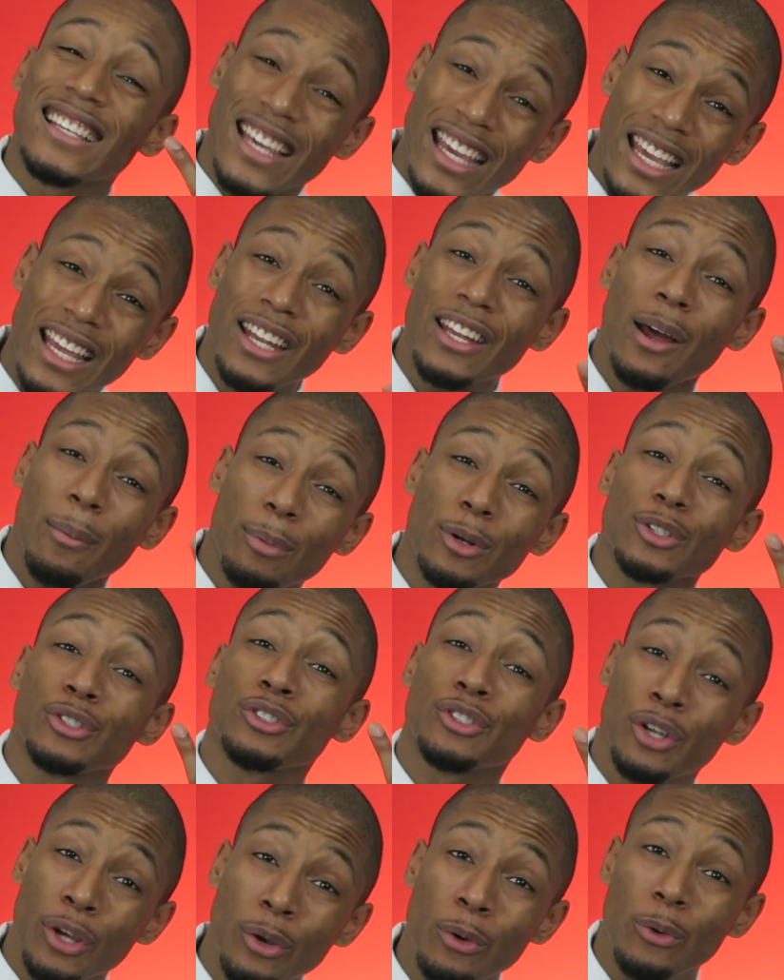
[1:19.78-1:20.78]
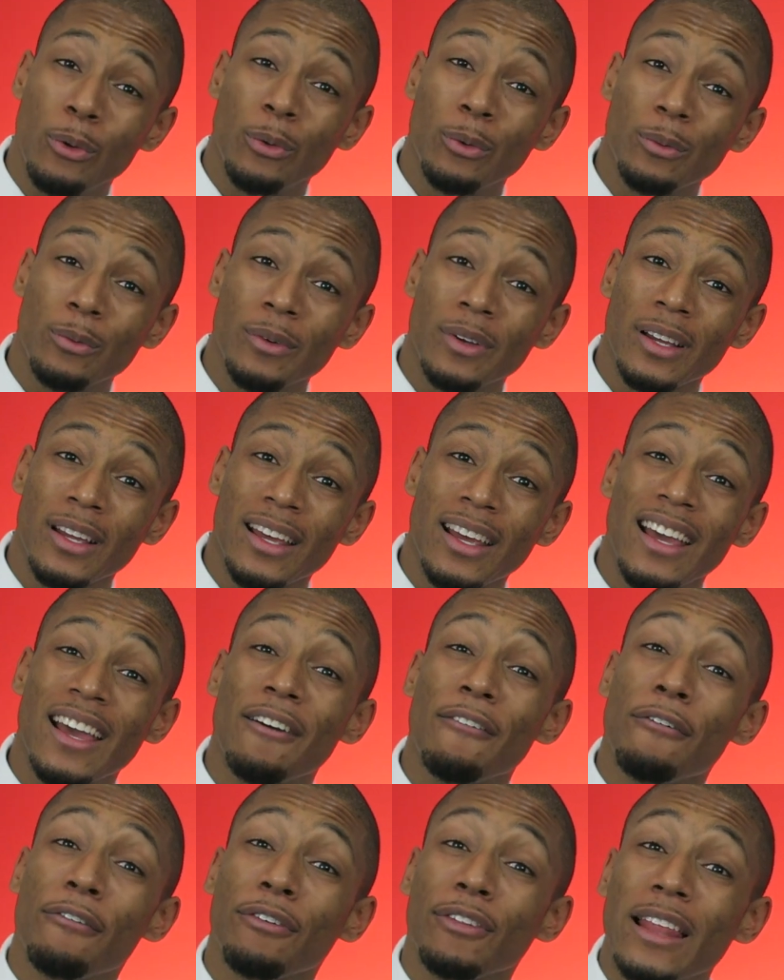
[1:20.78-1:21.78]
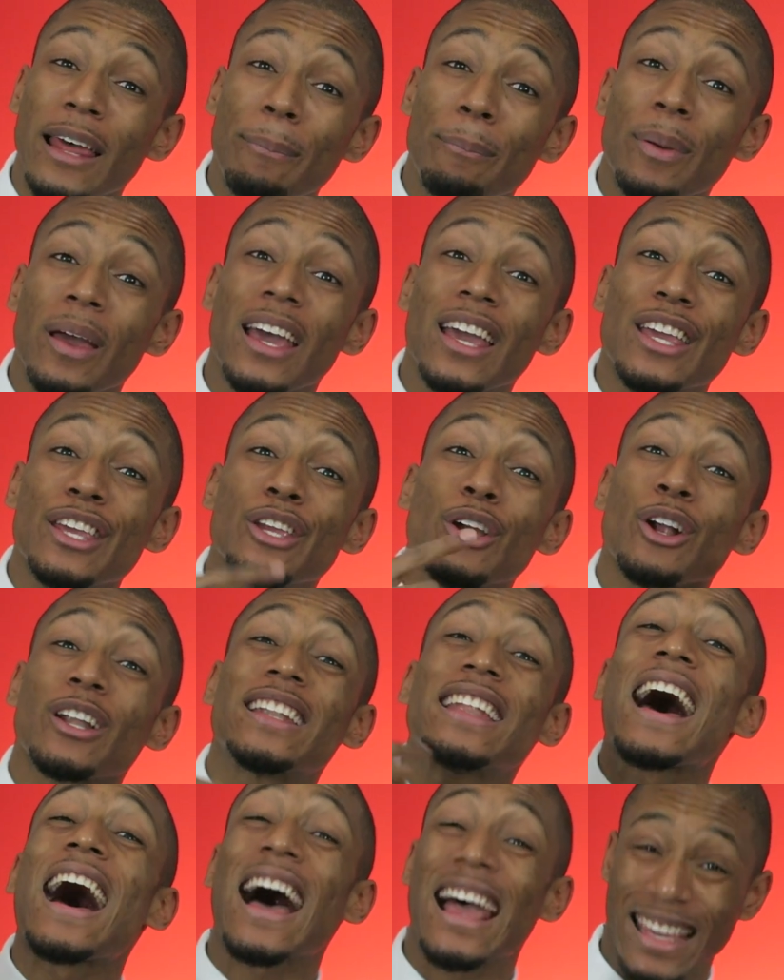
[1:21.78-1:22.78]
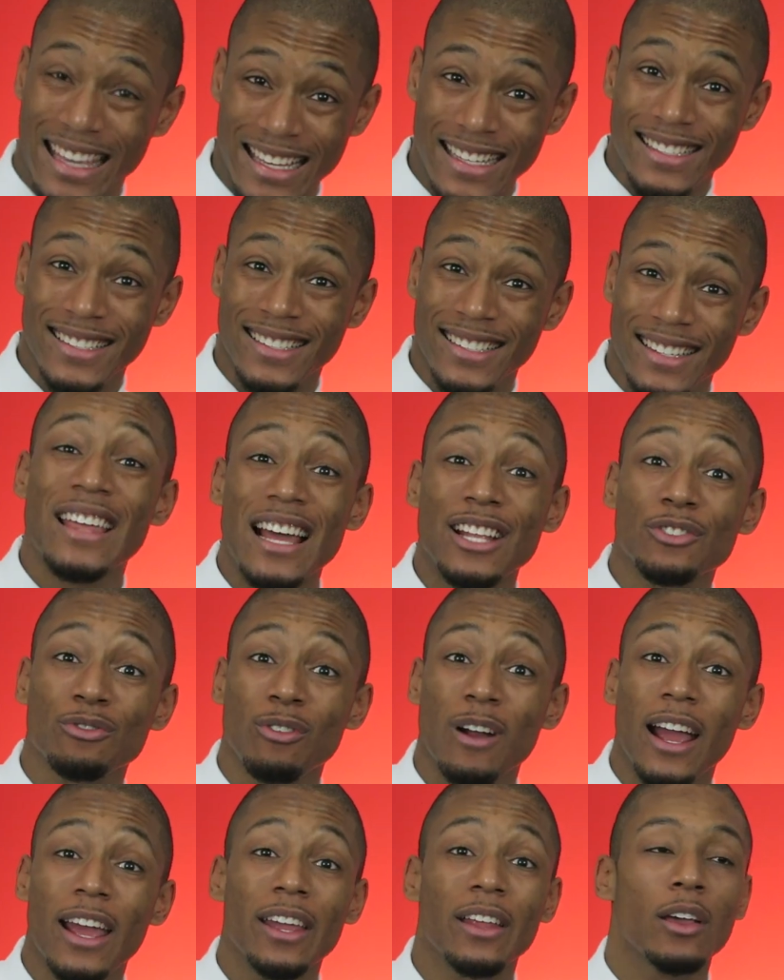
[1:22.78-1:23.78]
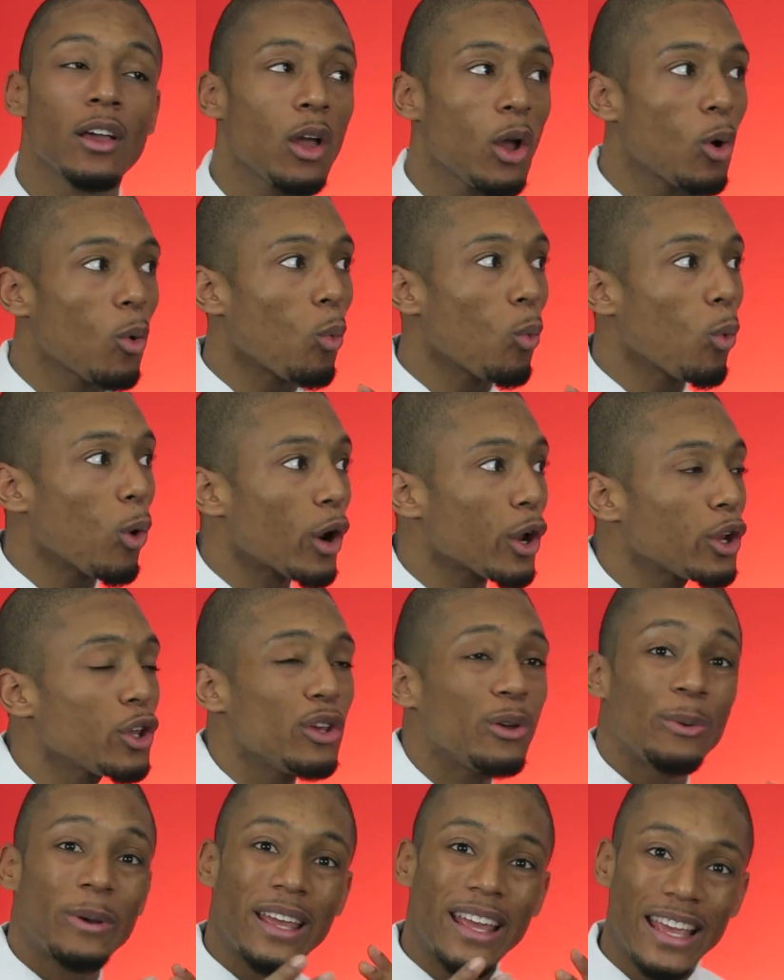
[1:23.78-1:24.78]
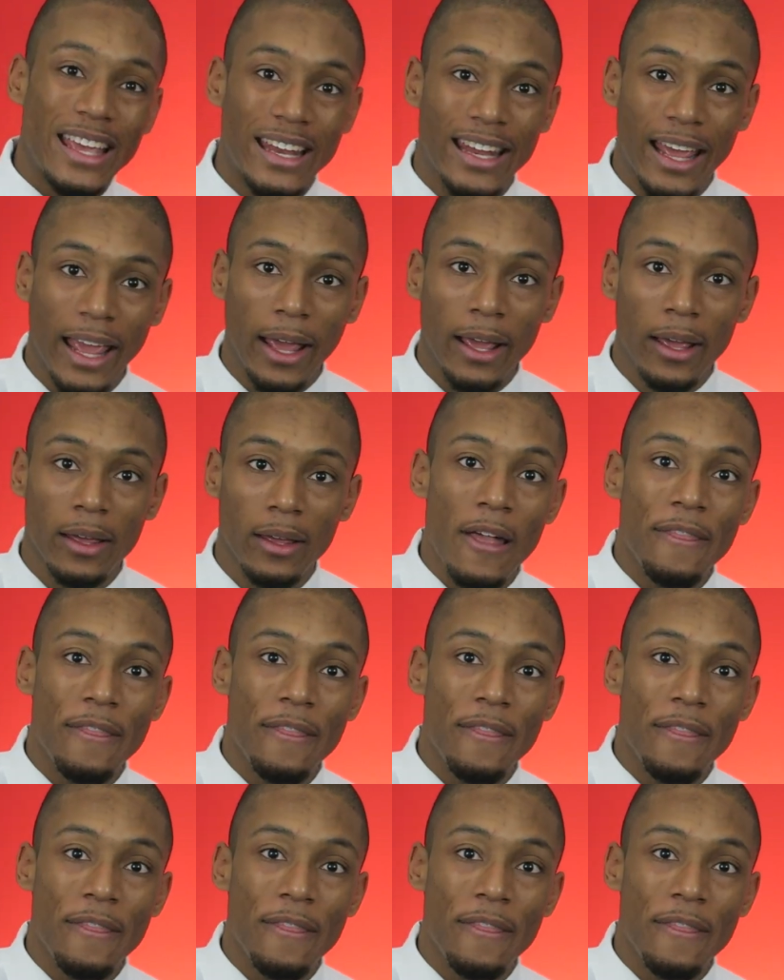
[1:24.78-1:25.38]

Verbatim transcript: Key number two, flip your diet. That's right, what are you eating?